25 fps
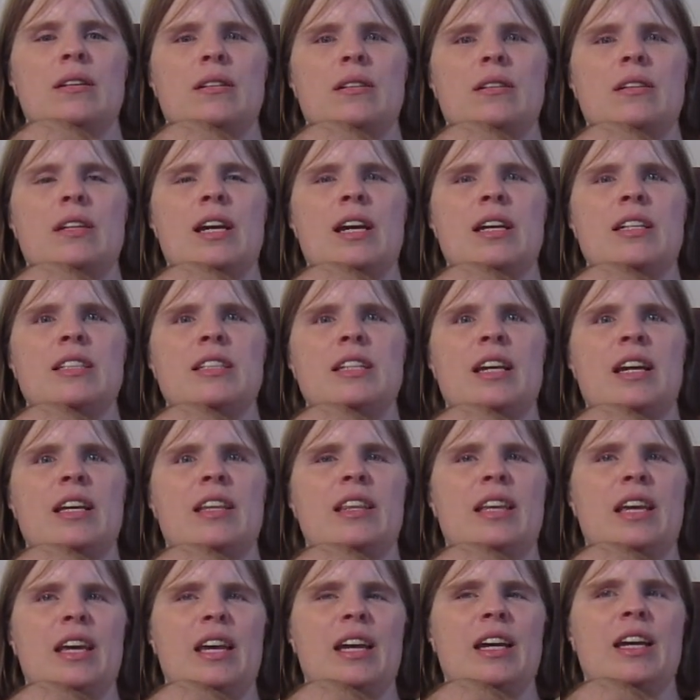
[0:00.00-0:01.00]
Next, I
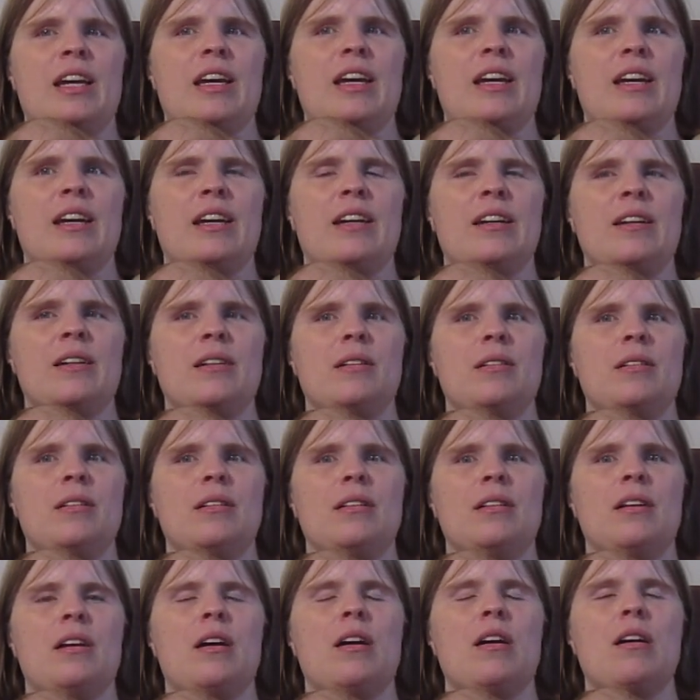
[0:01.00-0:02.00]
think
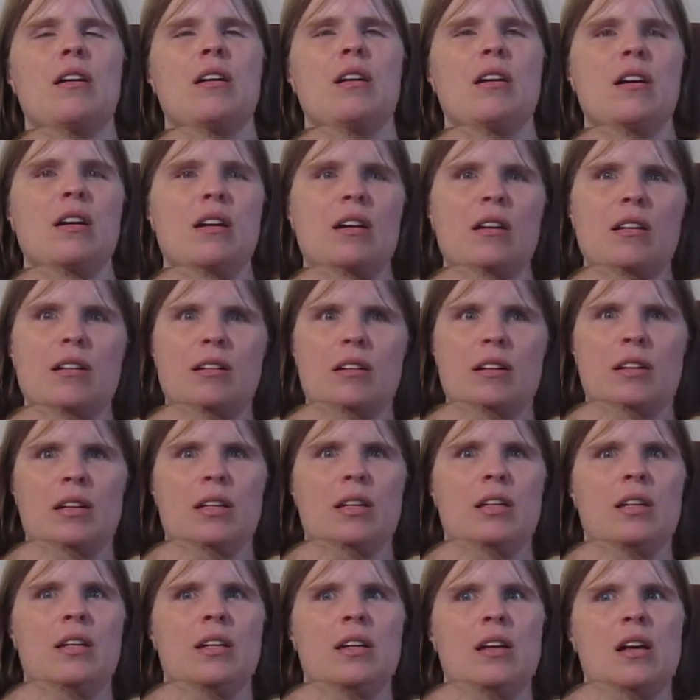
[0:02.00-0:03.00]
I
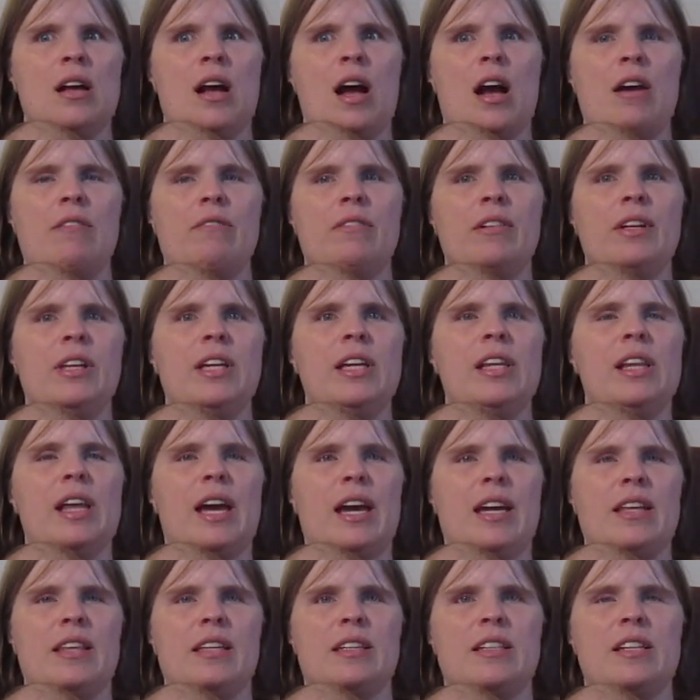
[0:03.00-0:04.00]
really
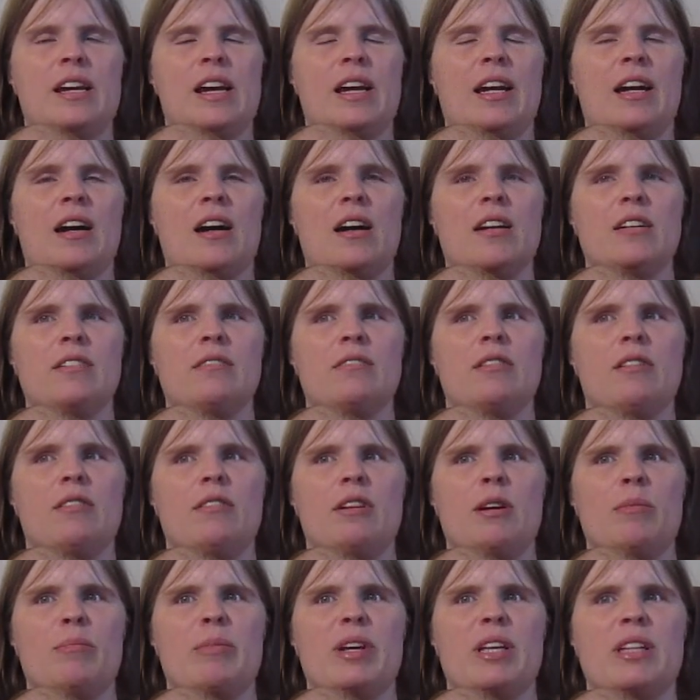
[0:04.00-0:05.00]
like the
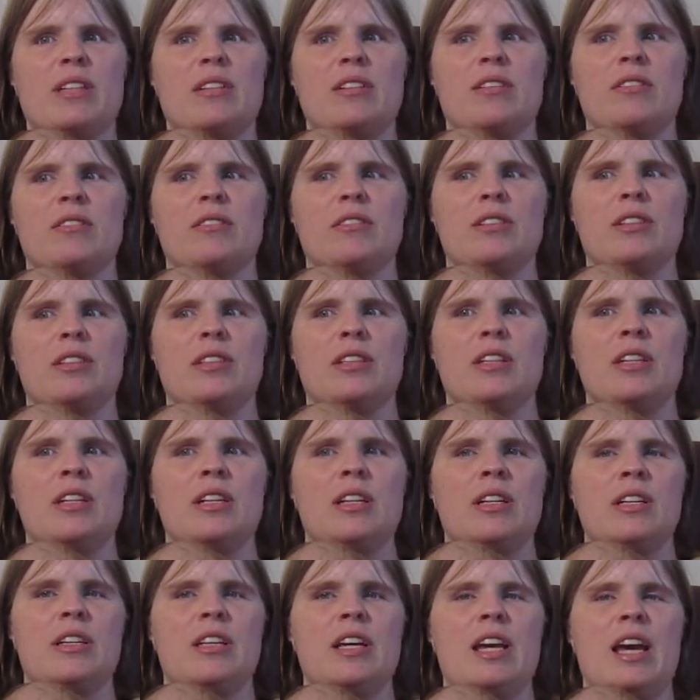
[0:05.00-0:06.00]
Ticonderoga pencils.
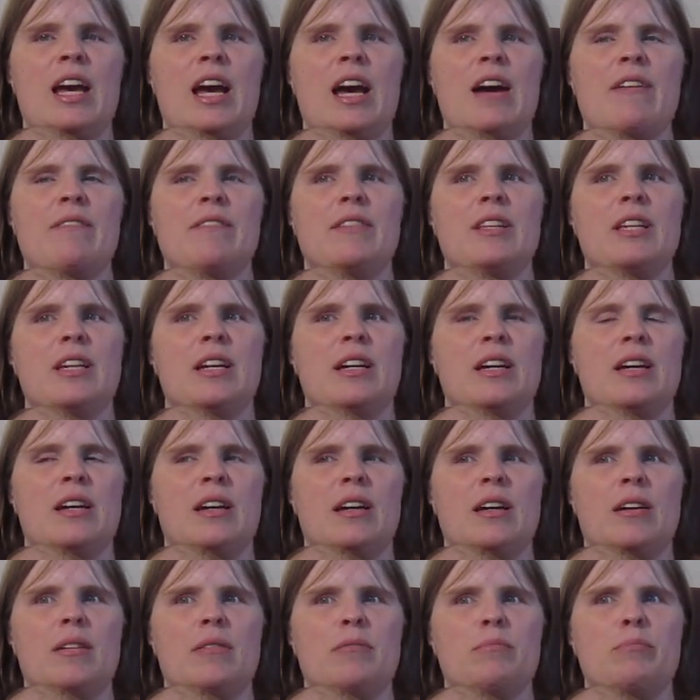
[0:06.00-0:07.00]
They have
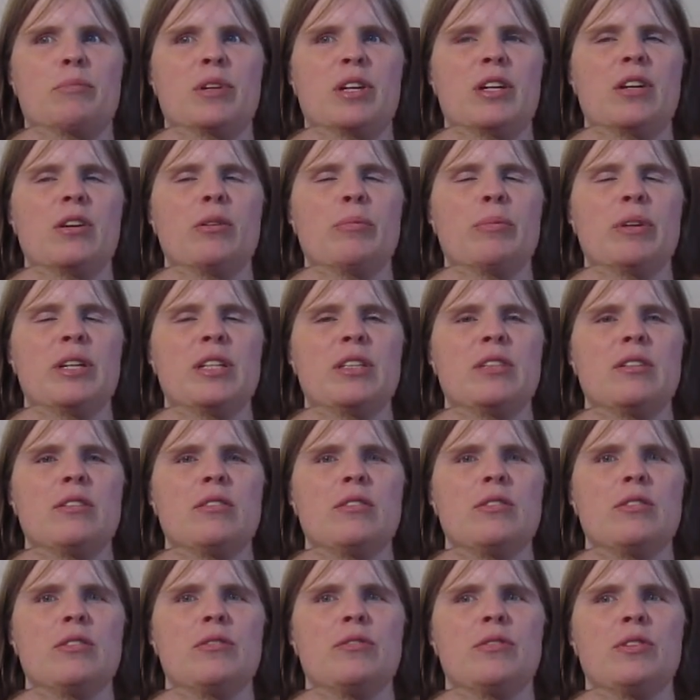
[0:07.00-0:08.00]
the bigger
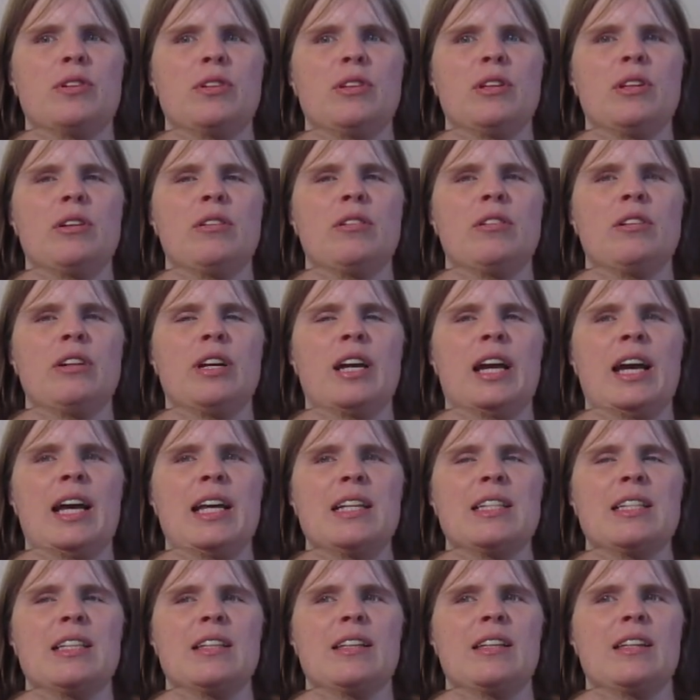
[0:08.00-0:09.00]
pencils for littler
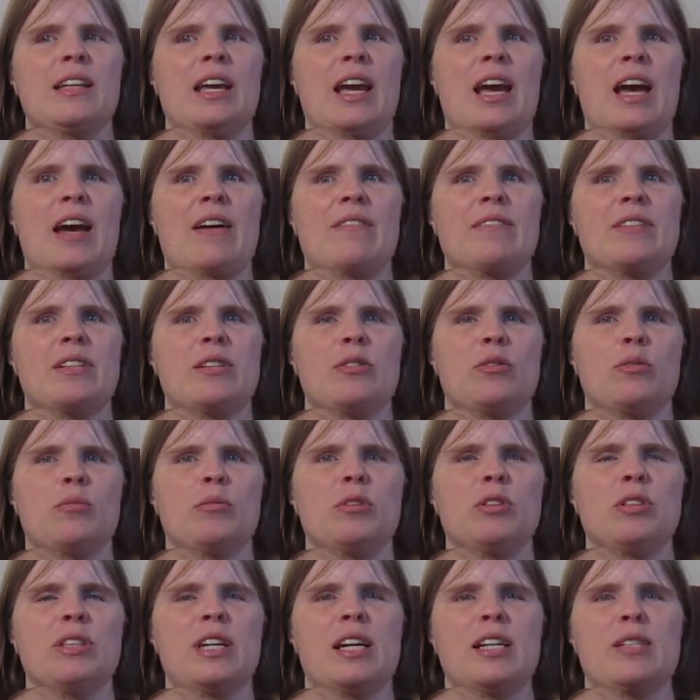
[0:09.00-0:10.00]
hands, and then they have the
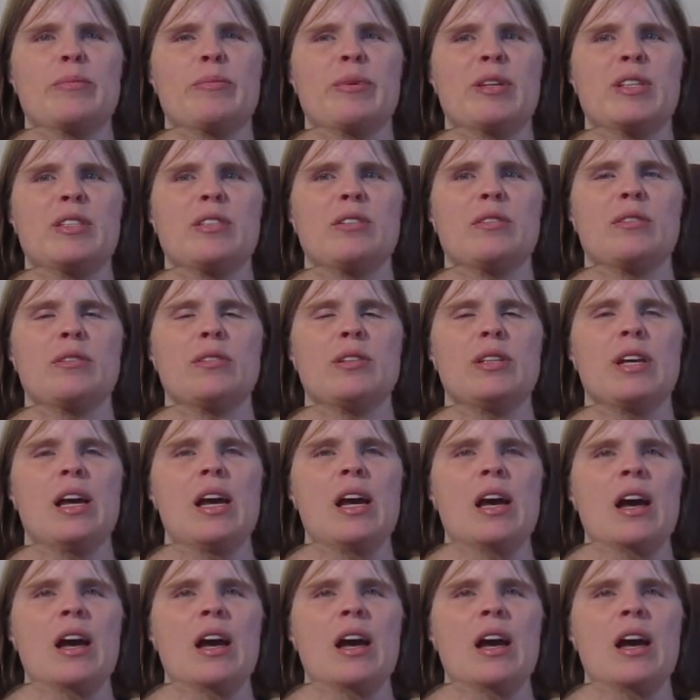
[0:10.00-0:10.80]
normal size pencils.